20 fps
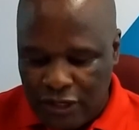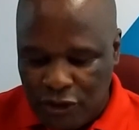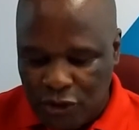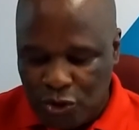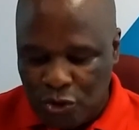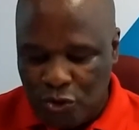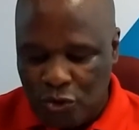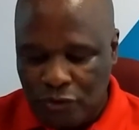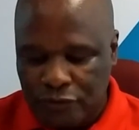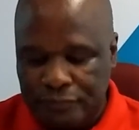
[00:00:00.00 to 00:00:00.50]

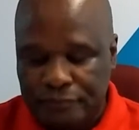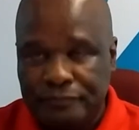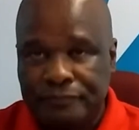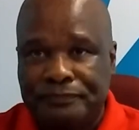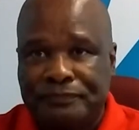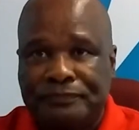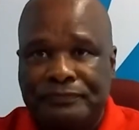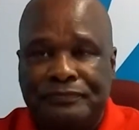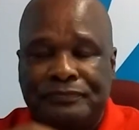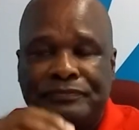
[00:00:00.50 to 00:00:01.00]
into,
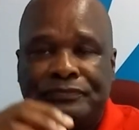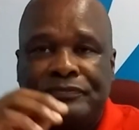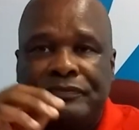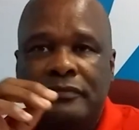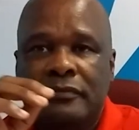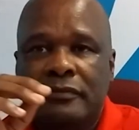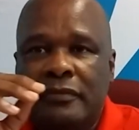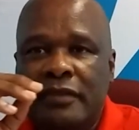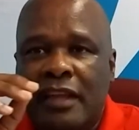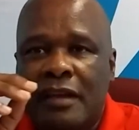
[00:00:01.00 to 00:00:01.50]

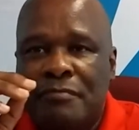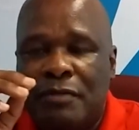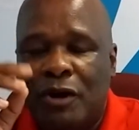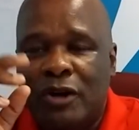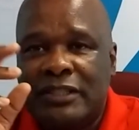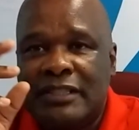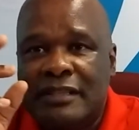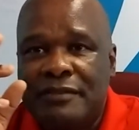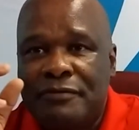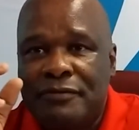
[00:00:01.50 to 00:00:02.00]

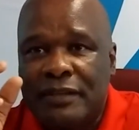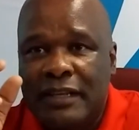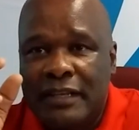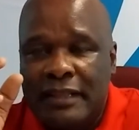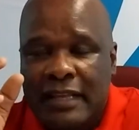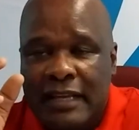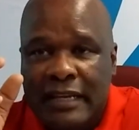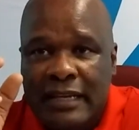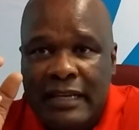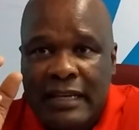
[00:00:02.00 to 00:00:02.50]
because
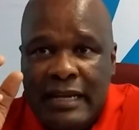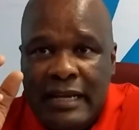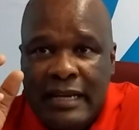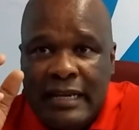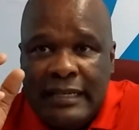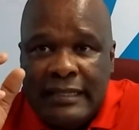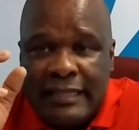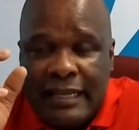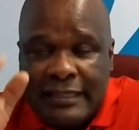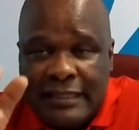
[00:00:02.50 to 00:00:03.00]
the
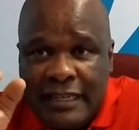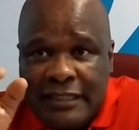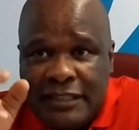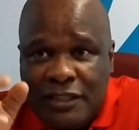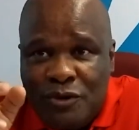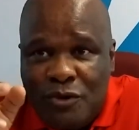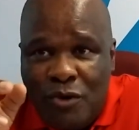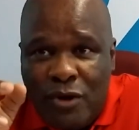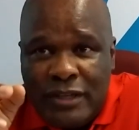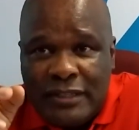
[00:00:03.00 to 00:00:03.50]

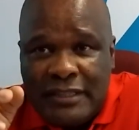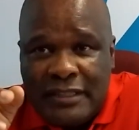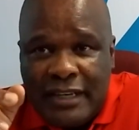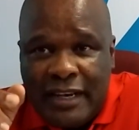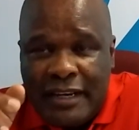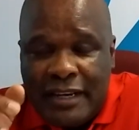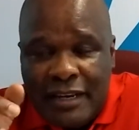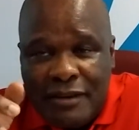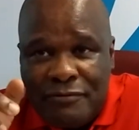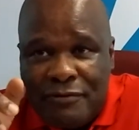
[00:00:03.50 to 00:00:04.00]
secession
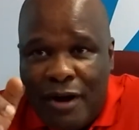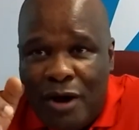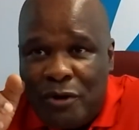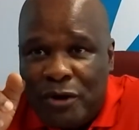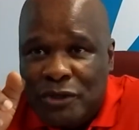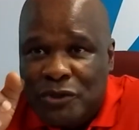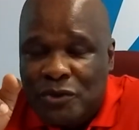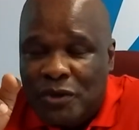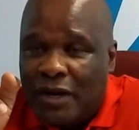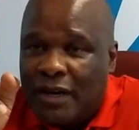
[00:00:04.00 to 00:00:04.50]
question, if I
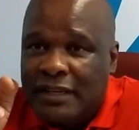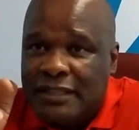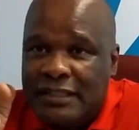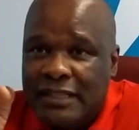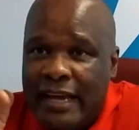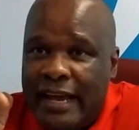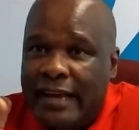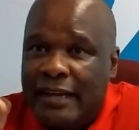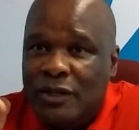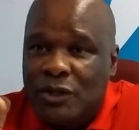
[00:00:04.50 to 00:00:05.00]
were to
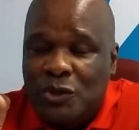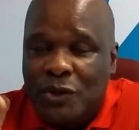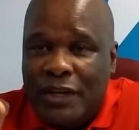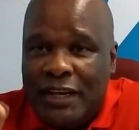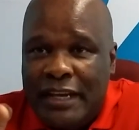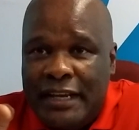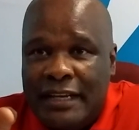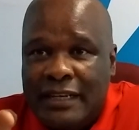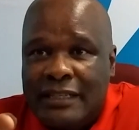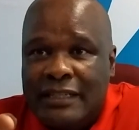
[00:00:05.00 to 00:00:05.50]
return to
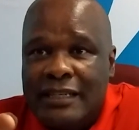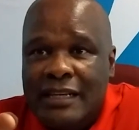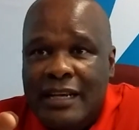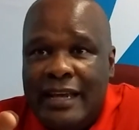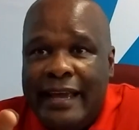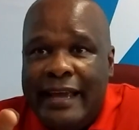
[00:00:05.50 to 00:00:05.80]
it,